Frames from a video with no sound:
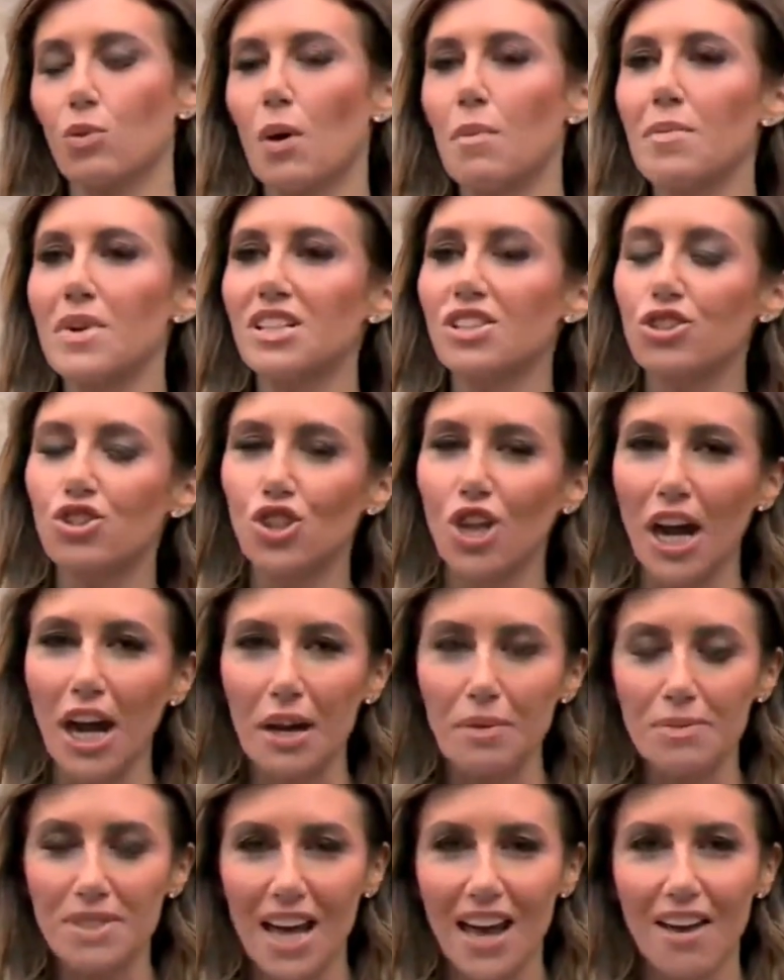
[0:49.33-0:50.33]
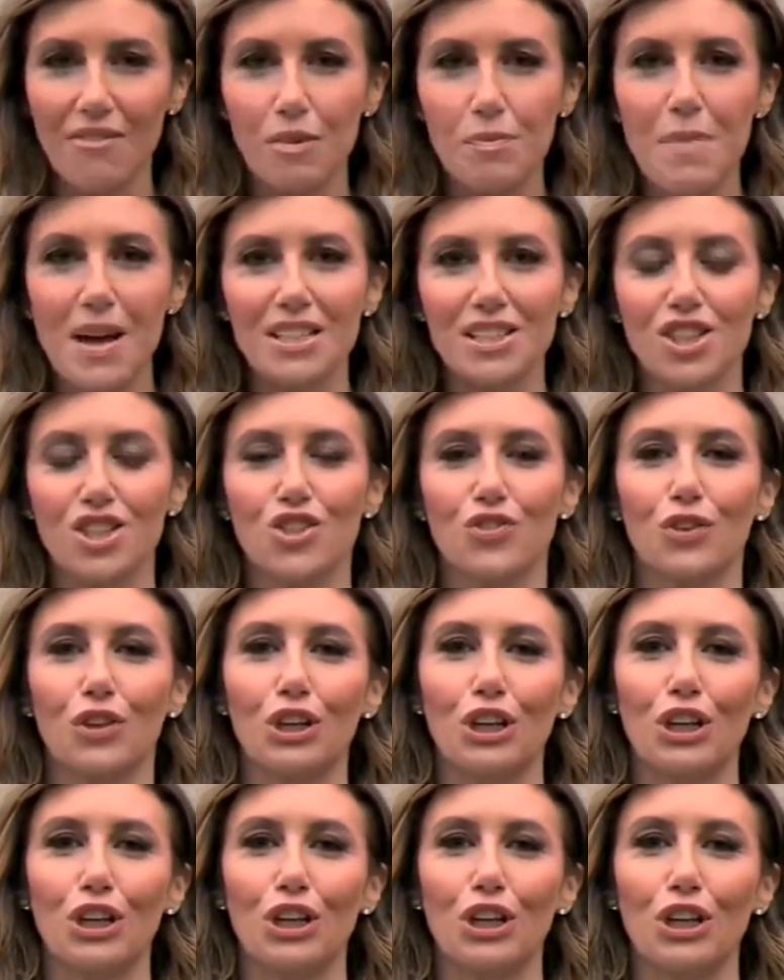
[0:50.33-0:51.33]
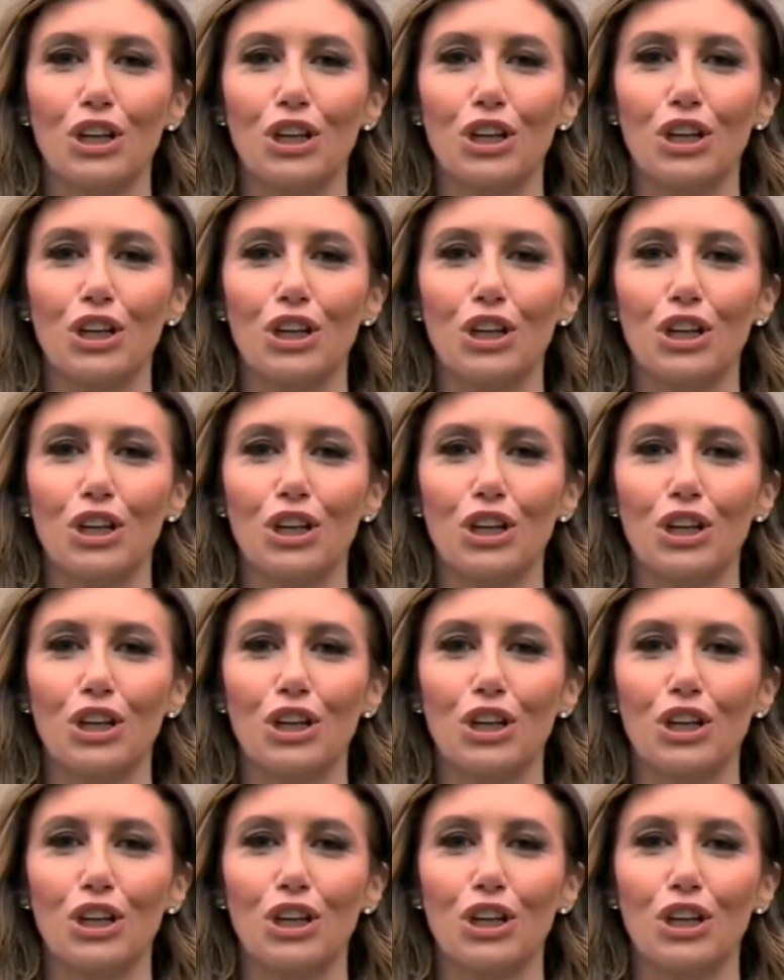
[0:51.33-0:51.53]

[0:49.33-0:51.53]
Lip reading: Well, Miss James, I have a message for you.